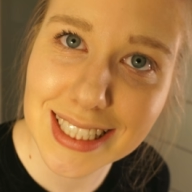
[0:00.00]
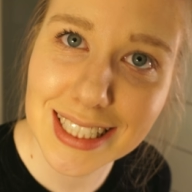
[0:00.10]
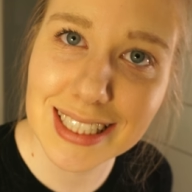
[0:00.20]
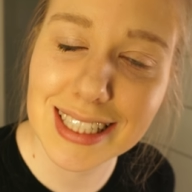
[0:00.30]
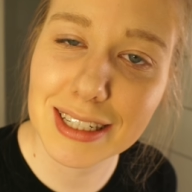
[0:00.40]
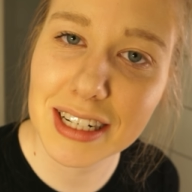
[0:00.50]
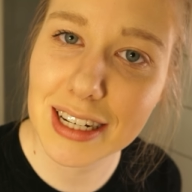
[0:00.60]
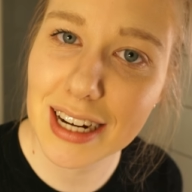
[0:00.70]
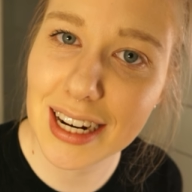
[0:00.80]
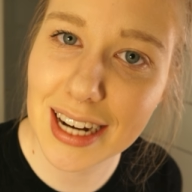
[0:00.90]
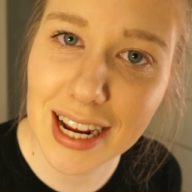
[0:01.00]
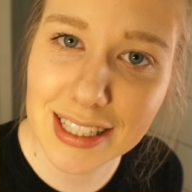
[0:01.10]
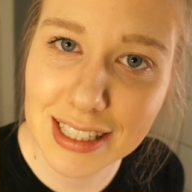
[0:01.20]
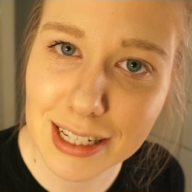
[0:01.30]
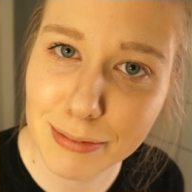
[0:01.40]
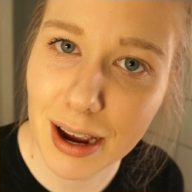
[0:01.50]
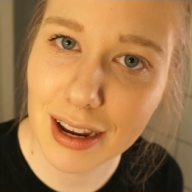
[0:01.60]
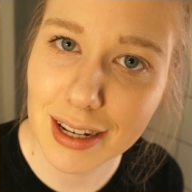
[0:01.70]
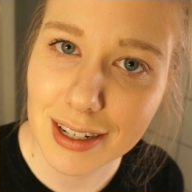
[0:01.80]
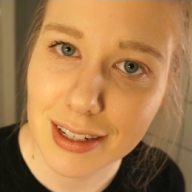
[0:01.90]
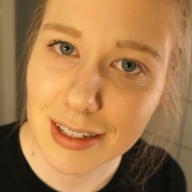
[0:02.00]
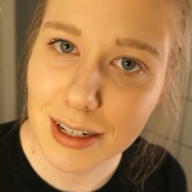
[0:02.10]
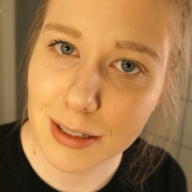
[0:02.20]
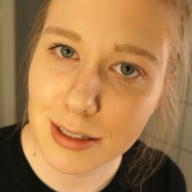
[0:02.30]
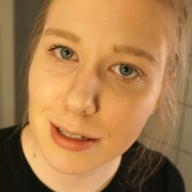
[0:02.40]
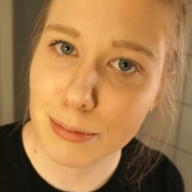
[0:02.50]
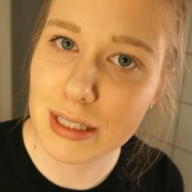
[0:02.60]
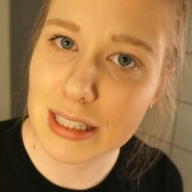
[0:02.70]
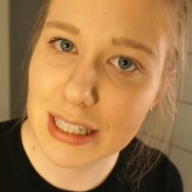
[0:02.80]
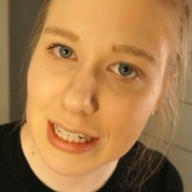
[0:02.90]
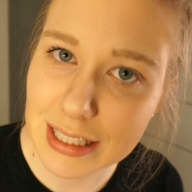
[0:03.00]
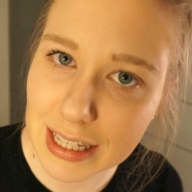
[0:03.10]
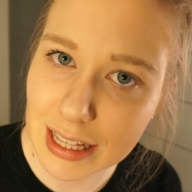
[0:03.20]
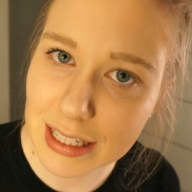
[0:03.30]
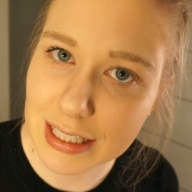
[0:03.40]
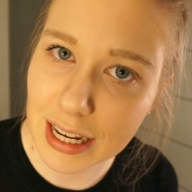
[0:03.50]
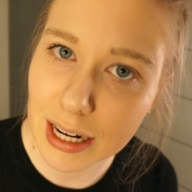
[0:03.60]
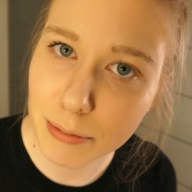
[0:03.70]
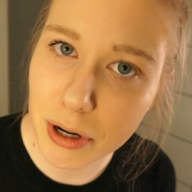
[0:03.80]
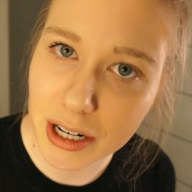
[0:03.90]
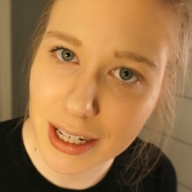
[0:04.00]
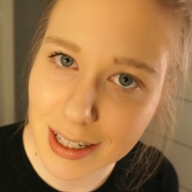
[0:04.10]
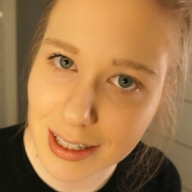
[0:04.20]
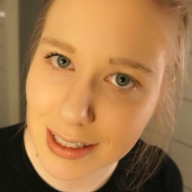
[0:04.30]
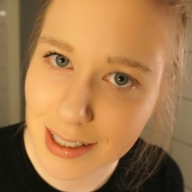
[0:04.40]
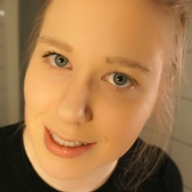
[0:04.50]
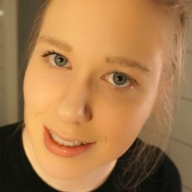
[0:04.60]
Is it enhancing my abilities at the dating market?